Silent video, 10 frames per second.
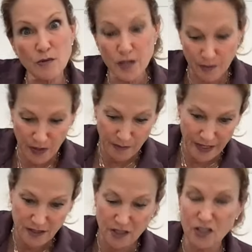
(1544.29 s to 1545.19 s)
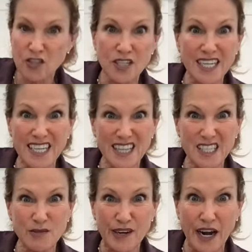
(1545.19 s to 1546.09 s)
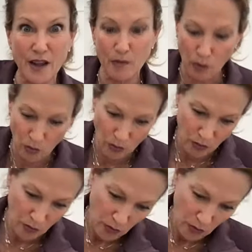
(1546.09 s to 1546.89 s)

wouldn't it be amazing to just like eat this right out of the bowl?